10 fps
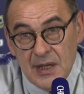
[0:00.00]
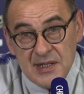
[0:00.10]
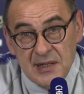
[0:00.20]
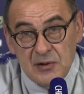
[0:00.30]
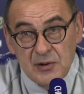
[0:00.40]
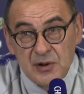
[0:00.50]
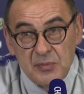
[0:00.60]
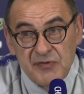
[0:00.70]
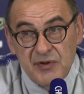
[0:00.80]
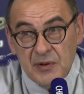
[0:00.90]
As I told you
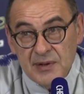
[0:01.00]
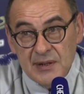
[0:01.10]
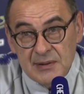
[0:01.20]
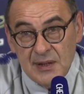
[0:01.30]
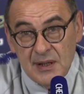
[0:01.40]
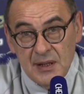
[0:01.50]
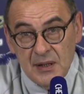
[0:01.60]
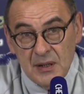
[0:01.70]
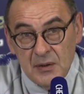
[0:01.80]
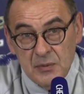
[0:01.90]
before, that
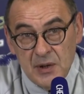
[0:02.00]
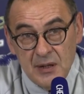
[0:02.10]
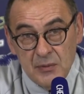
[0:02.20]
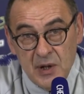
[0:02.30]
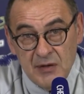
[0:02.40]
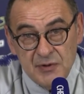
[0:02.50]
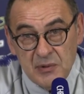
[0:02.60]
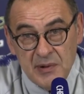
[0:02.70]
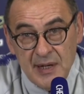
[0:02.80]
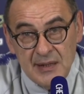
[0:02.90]
we have to
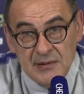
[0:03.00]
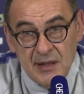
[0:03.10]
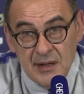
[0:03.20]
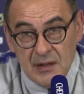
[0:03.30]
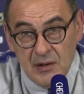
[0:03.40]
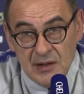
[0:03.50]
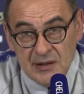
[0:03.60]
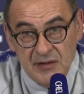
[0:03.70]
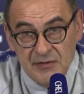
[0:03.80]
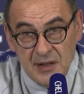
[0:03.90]
create a collective